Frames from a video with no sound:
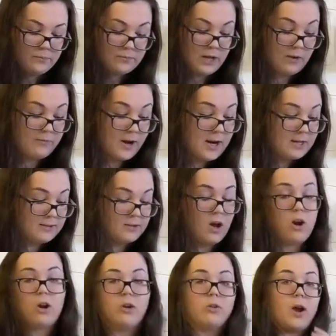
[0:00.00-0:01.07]
Now, if I
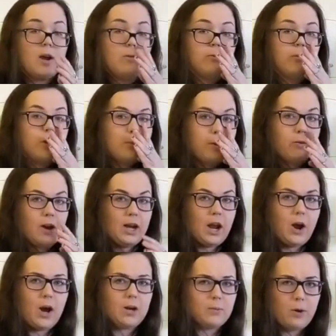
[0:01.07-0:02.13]
saw her right in front of me right
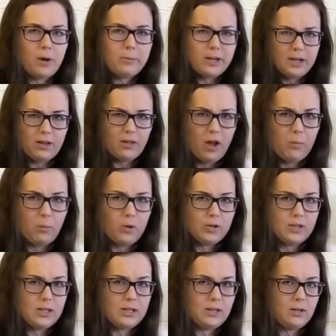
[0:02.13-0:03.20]
now, I could probably get a lot more
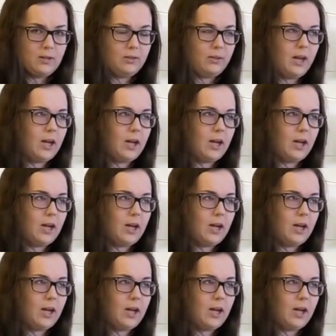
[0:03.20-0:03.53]
details.